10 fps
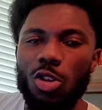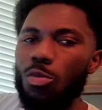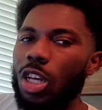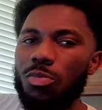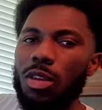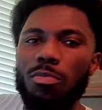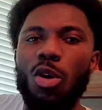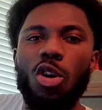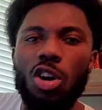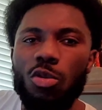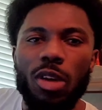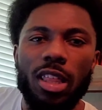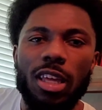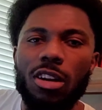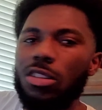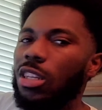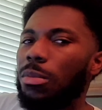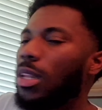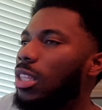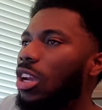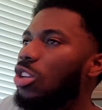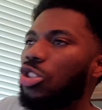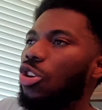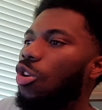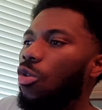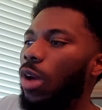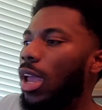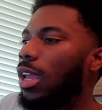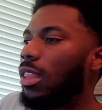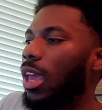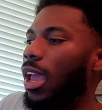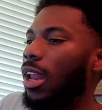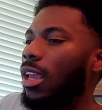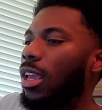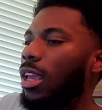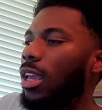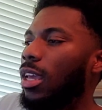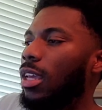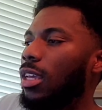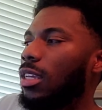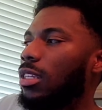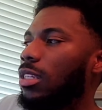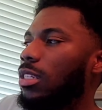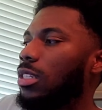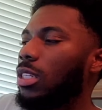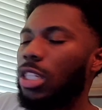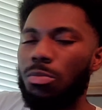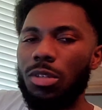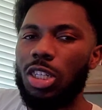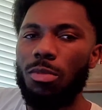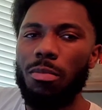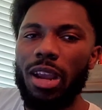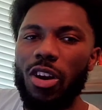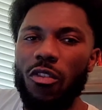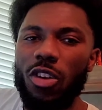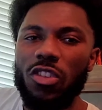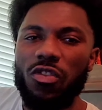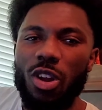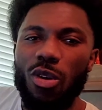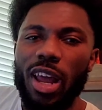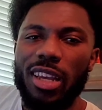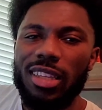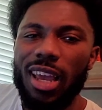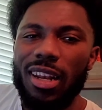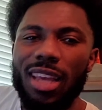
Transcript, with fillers: You must be born with it or something. Like, there's no way that she just should be making her voice float like that.